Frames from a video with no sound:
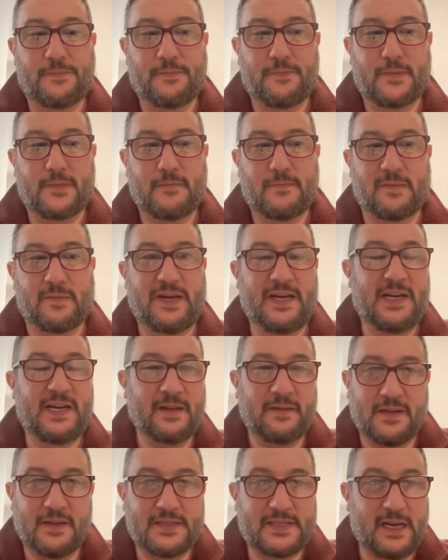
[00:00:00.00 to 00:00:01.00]
repeating
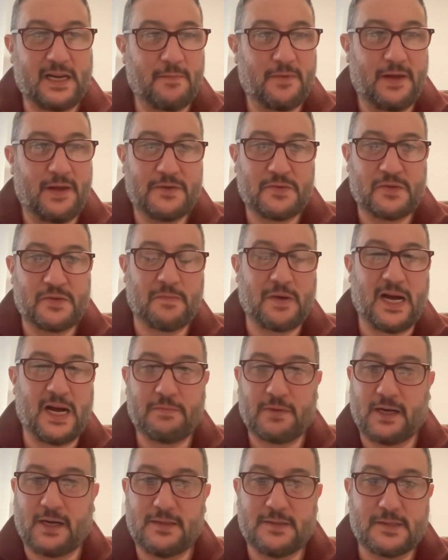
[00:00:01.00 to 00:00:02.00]
these same things with the
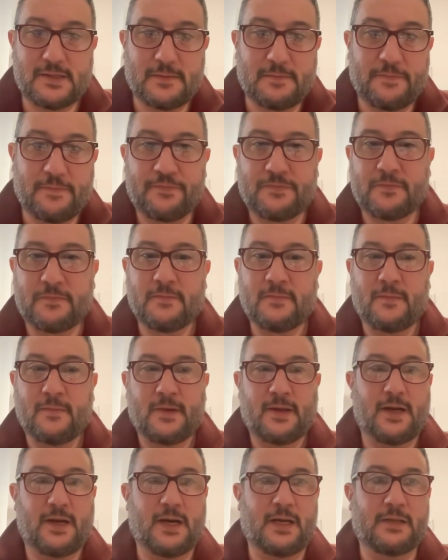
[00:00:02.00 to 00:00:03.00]
pipelines
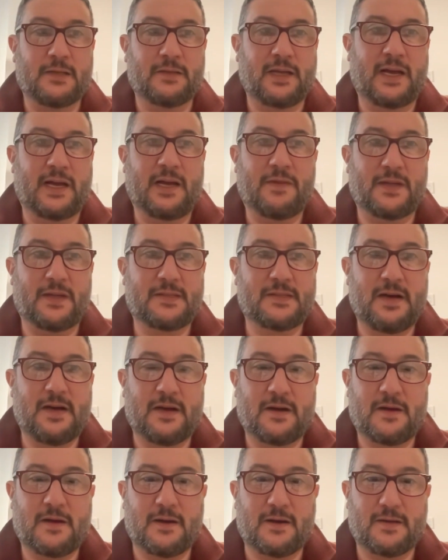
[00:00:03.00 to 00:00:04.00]
on land that's not
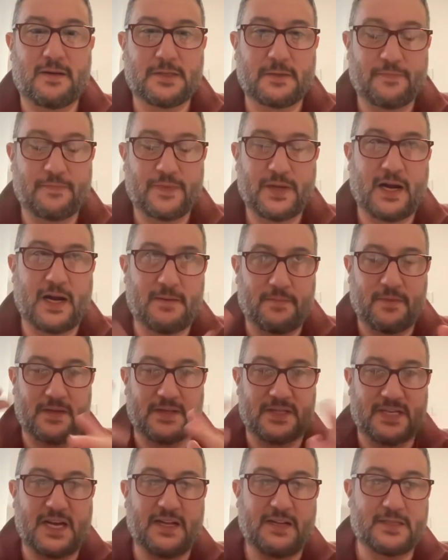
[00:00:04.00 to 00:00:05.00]
ours, not the
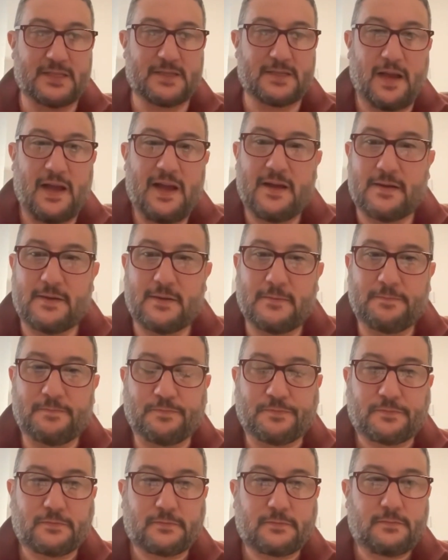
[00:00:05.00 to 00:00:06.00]
state's land.
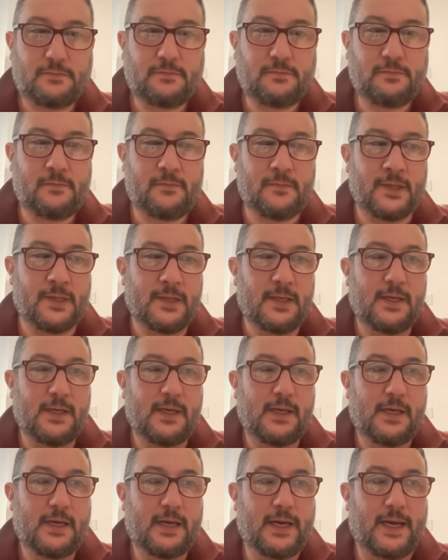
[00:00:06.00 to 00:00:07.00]

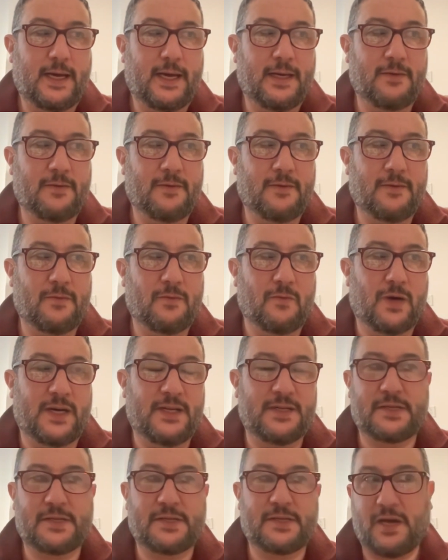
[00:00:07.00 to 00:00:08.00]
And
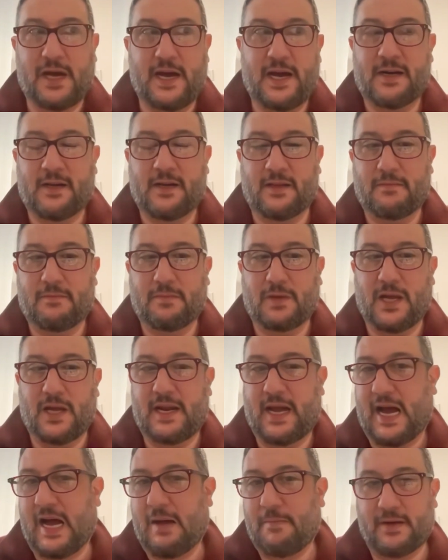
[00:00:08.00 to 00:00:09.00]
what is okay to
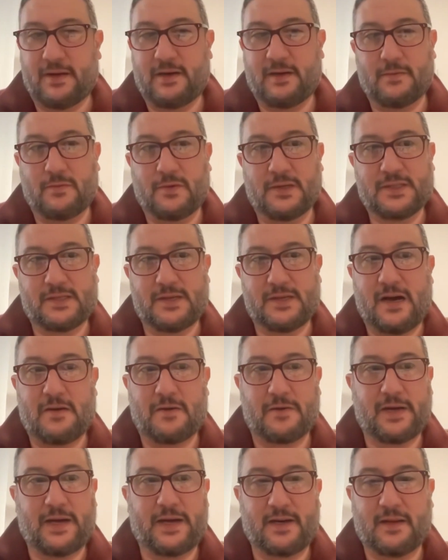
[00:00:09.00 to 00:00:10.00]
let happen and what's
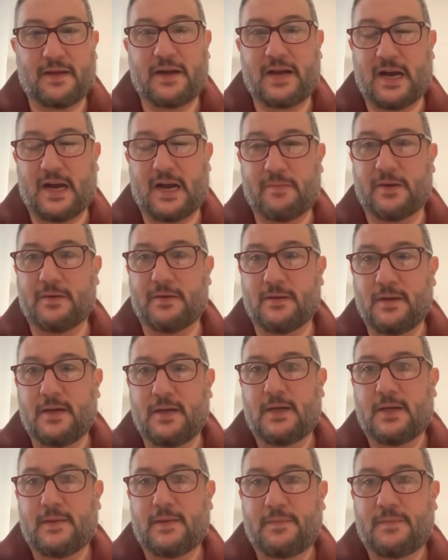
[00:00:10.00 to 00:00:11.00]
not okay to let happen,
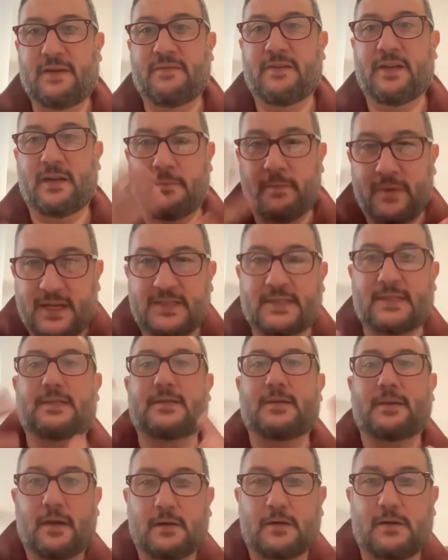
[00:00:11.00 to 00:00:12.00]
even
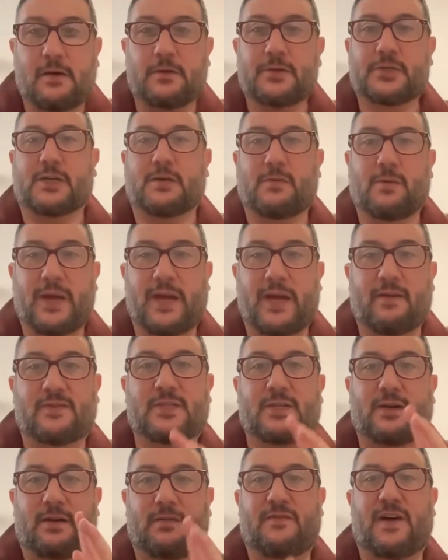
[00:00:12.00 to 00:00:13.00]
amidst a culture where we have
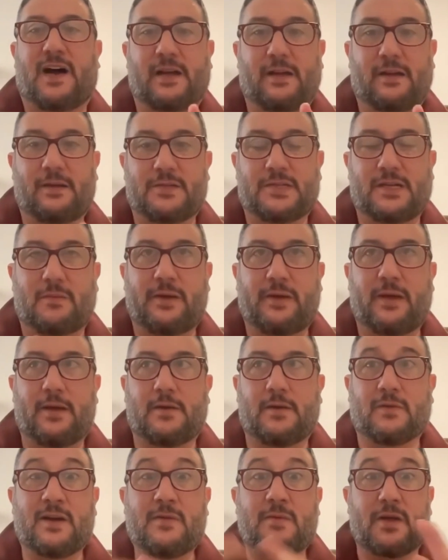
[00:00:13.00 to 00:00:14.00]
certain values that we
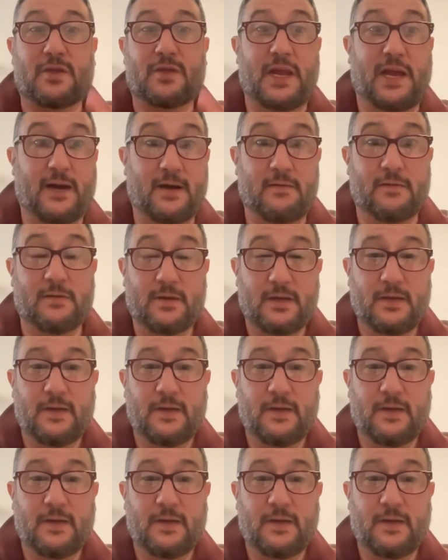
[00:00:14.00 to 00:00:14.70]
agree with now,